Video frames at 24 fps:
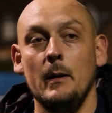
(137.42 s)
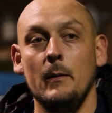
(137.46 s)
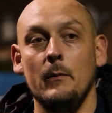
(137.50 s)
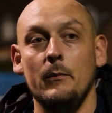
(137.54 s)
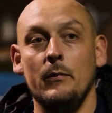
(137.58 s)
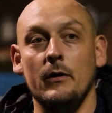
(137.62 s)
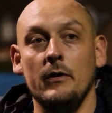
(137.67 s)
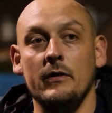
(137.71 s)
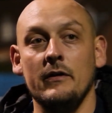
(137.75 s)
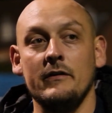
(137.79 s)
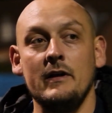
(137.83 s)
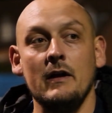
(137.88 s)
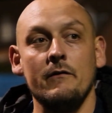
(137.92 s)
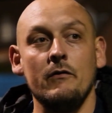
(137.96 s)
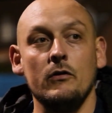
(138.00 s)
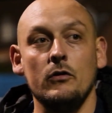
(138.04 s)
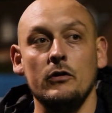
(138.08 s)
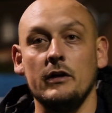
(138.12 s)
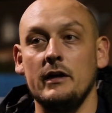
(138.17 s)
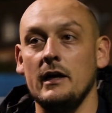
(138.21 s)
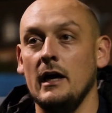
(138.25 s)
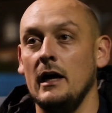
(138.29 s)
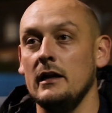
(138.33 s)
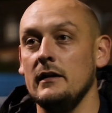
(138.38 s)
But they've never
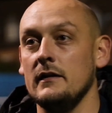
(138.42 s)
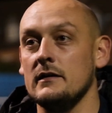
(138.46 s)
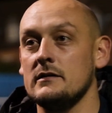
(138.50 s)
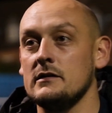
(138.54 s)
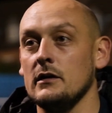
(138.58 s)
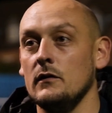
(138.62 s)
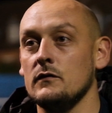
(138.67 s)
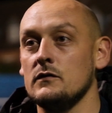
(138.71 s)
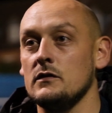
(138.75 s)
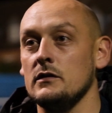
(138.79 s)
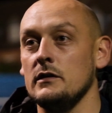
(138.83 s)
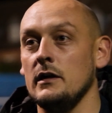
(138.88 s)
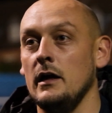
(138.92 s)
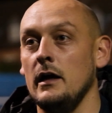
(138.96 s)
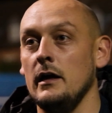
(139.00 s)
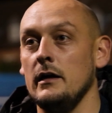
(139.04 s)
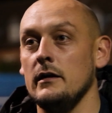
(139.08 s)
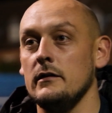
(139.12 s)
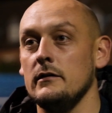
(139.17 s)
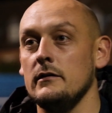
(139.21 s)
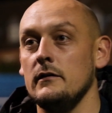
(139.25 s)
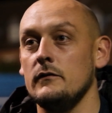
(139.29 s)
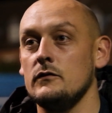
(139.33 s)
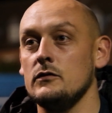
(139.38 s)
got to counter themselves
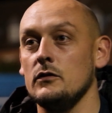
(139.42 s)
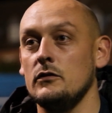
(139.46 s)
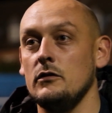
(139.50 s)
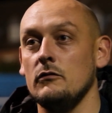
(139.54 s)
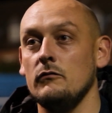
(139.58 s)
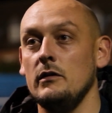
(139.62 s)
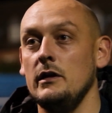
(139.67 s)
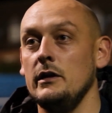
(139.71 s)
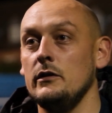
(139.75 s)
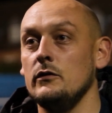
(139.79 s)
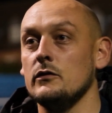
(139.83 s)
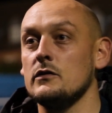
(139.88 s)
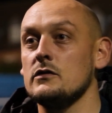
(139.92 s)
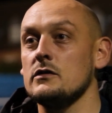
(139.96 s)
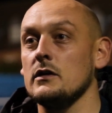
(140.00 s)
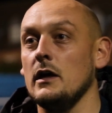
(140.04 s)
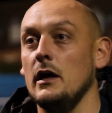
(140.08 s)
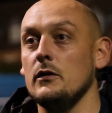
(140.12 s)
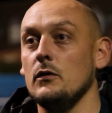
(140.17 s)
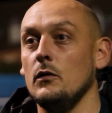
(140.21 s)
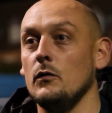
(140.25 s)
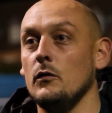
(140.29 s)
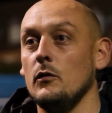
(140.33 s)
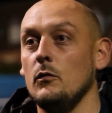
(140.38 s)
tonight. They took a really good
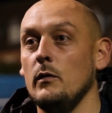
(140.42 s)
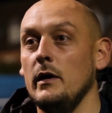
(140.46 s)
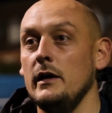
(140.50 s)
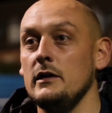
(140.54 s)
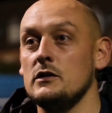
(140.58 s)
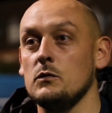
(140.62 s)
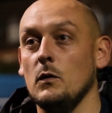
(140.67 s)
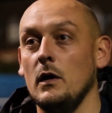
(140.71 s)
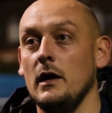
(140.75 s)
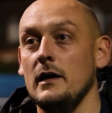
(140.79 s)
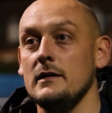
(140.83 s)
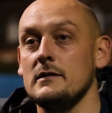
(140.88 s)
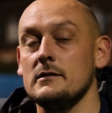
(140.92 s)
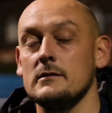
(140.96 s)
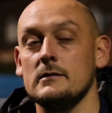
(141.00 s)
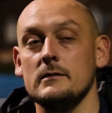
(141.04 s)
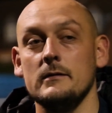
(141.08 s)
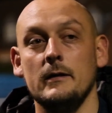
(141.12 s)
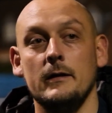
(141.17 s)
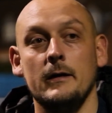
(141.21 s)
side all the way twice.